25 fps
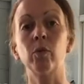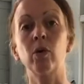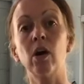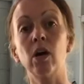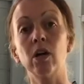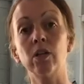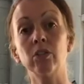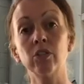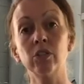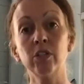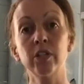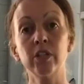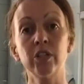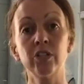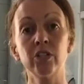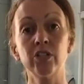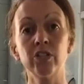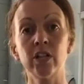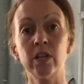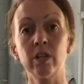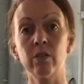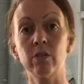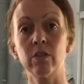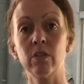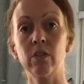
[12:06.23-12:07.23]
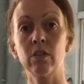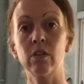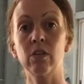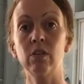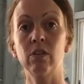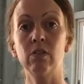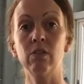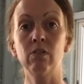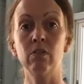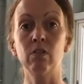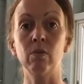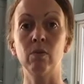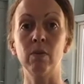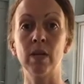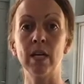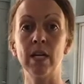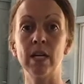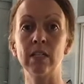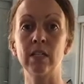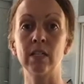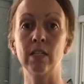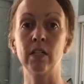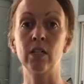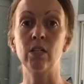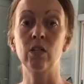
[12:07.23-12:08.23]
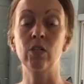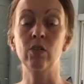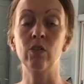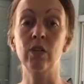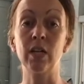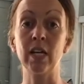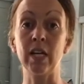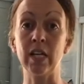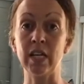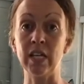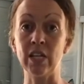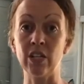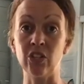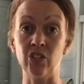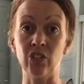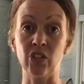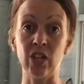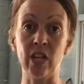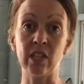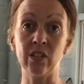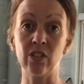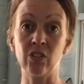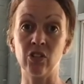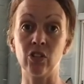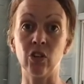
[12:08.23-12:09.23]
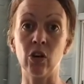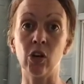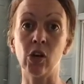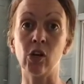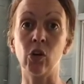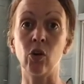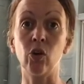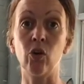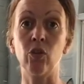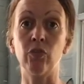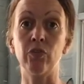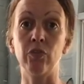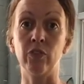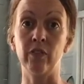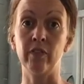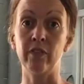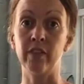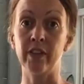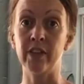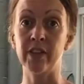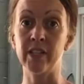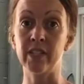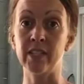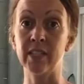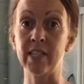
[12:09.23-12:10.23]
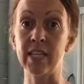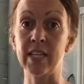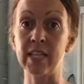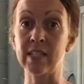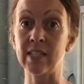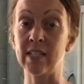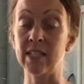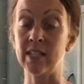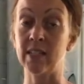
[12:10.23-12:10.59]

We're also going to share with you the ways that you can ingest charcoal for the various things.